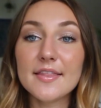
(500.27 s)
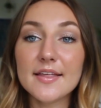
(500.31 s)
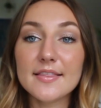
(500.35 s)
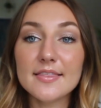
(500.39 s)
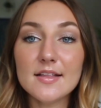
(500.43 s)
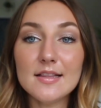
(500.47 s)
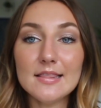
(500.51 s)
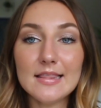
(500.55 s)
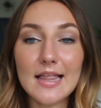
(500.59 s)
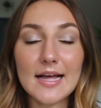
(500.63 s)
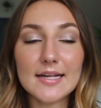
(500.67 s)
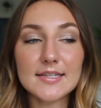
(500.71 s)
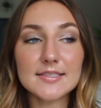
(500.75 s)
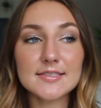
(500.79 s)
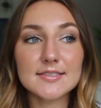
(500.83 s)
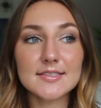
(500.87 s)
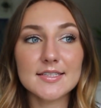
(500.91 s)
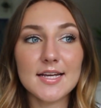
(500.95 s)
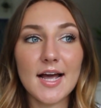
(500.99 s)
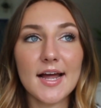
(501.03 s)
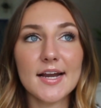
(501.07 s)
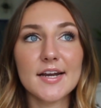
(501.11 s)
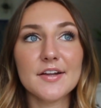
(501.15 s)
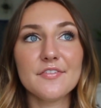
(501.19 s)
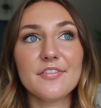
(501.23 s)
then the last
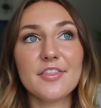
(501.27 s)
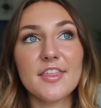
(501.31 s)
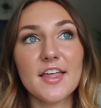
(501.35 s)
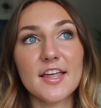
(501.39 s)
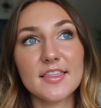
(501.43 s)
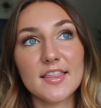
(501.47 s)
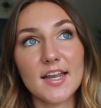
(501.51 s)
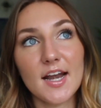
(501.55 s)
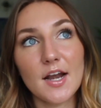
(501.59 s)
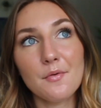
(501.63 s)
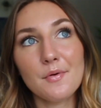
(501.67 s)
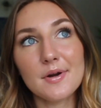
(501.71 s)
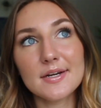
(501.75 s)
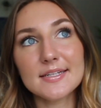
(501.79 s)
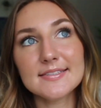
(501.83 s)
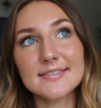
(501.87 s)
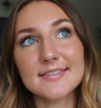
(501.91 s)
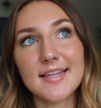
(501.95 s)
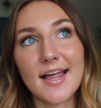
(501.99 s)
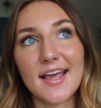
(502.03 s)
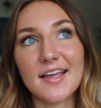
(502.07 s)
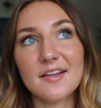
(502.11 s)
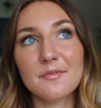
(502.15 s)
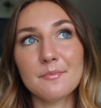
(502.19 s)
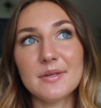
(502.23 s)
kind of thing that I want to
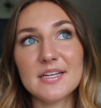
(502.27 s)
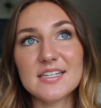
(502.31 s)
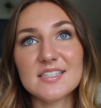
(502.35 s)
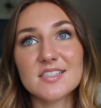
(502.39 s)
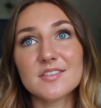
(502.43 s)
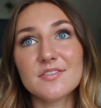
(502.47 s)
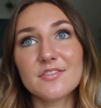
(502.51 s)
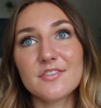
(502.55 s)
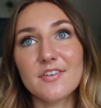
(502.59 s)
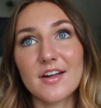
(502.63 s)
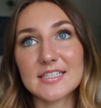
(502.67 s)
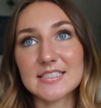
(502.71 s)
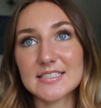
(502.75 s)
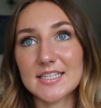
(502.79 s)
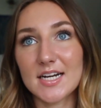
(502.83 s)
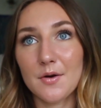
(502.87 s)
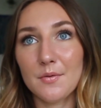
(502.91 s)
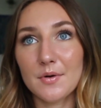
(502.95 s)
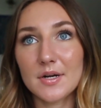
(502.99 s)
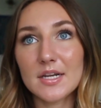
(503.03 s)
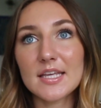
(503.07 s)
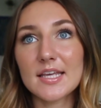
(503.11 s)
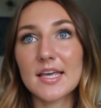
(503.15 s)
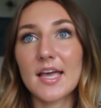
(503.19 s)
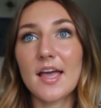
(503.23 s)
say and piece of advice that I
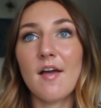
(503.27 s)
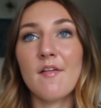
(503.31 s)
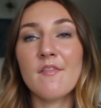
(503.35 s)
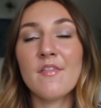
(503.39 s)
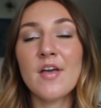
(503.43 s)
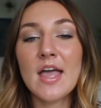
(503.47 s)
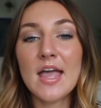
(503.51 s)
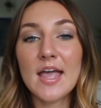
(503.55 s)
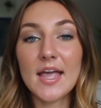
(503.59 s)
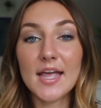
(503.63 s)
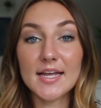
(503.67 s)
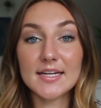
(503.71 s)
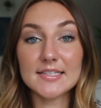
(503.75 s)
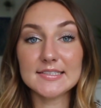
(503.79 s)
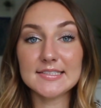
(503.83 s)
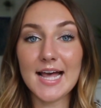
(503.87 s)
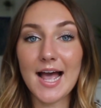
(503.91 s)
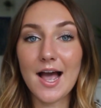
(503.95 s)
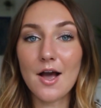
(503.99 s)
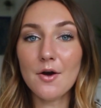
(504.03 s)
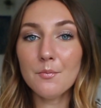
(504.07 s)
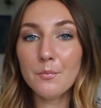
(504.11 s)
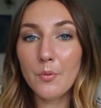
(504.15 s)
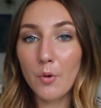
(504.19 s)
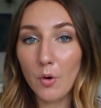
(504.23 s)
want to give is
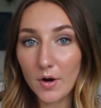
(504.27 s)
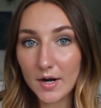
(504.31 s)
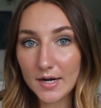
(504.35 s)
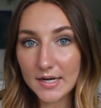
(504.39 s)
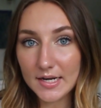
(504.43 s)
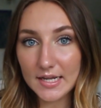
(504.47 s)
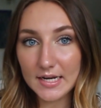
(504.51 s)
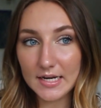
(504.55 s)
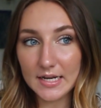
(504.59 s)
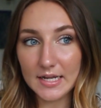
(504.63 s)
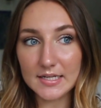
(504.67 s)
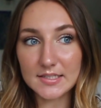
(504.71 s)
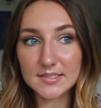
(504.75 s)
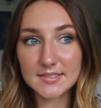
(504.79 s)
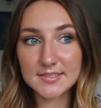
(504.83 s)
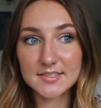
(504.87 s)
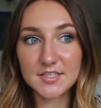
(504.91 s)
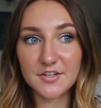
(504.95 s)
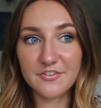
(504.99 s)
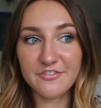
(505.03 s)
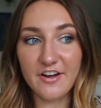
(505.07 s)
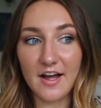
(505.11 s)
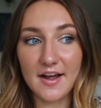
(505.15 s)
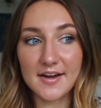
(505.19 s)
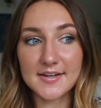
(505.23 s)
how important it is
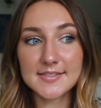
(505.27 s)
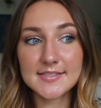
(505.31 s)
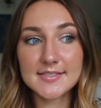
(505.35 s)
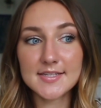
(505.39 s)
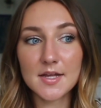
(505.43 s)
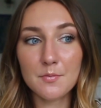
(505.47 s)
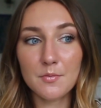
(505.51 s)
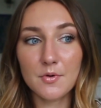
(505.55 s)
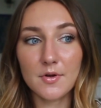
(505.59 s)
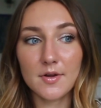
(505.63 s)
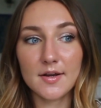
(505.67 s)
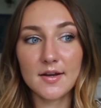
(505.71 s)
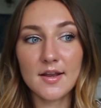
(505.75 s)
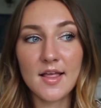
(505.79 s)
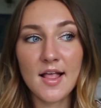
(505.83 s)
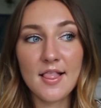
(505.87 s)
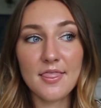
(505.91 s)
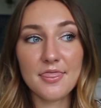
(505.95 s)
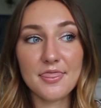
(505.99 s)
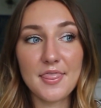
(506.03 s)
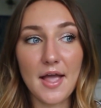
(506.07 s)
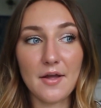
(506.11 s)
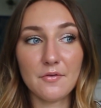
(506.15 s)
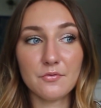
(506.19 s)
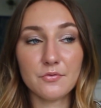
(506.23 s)
to find someone
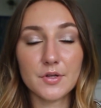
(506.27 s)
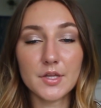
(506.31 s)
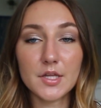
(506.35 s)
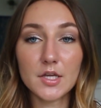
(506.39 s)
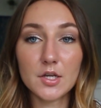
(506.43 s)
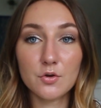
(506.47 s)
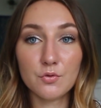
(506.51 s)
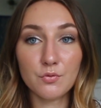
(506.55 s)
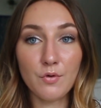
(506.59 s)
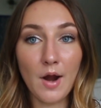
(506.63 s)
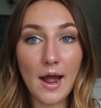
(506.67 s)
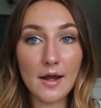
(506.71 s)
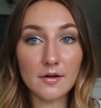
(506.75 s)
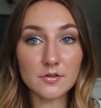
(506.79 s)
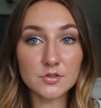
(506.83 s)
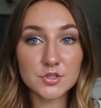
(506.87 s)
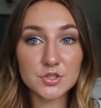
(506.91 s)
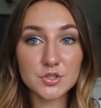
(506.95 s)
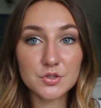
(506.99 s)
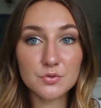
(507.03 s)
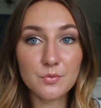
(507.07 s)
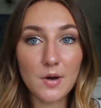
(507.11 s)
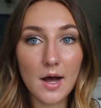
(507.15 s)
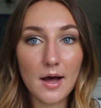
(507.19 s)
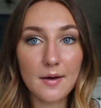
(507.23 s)
that really
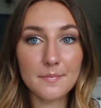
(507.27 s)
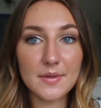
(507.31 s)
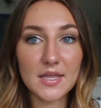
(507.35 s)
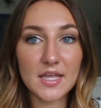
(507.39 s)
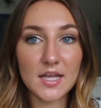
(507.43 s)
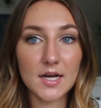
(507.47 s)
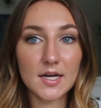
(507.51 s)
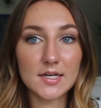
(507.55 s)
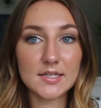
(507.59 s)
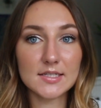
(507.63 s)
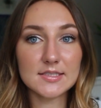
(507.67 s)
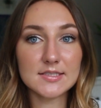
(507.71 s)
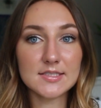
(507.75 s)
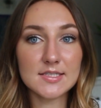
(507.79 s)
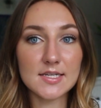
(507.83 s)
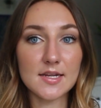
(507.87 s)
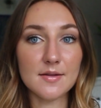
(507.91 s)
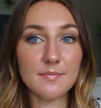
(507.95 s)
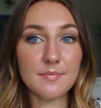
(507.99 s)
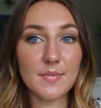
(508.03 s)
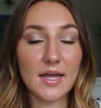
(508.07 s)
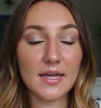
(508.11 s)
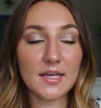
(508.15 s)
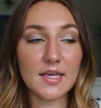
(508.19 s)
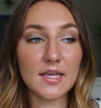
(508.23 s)
grounds you while being on a
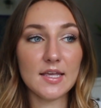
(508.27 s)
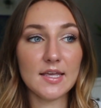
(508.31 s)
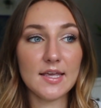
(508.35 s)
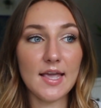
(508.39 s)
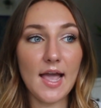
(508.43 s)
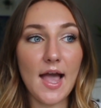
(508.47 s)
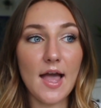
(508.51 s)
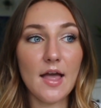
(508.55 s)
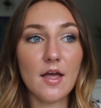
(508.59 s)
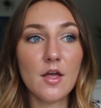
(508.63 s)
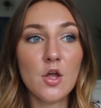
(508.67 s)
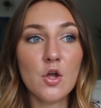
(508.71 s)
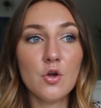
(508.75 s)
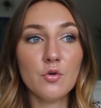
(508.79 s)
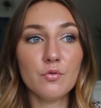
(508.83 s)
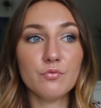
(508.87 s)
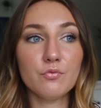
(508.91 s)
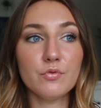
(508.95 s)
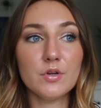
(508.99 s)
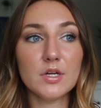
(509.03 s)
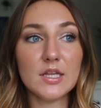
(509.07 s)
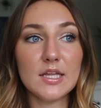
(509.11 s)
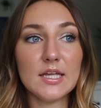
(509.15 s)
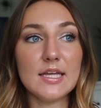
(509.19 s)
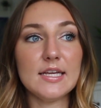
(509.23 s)
team that can get
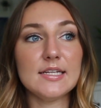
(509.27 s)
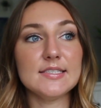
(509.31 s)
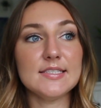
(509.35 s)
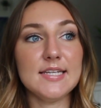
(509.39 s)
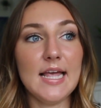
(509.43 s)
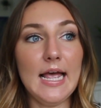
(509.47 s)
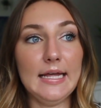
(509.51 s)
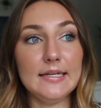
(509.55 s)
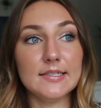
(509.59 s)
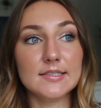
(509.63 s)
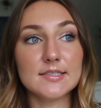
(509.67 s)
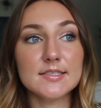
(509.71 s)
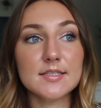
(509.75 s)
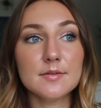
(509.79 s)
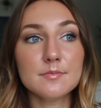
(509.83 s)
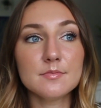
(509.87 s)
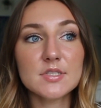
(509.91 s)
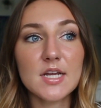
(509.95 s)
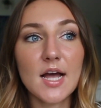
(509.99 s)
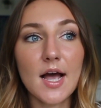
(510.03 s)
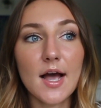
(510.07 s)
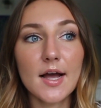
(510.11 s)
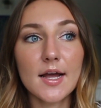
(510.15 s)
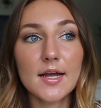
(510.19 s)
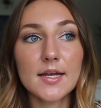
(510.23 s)
really intense
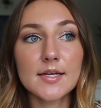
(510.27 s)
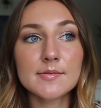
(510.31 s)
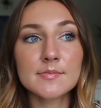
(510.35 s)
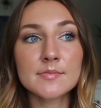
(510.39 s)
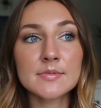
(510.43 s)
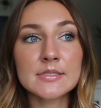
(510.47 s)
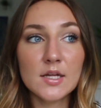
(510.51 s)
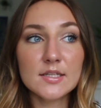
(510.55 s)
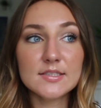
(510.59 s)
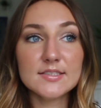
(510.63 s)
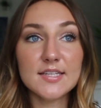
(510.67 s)
sometimes.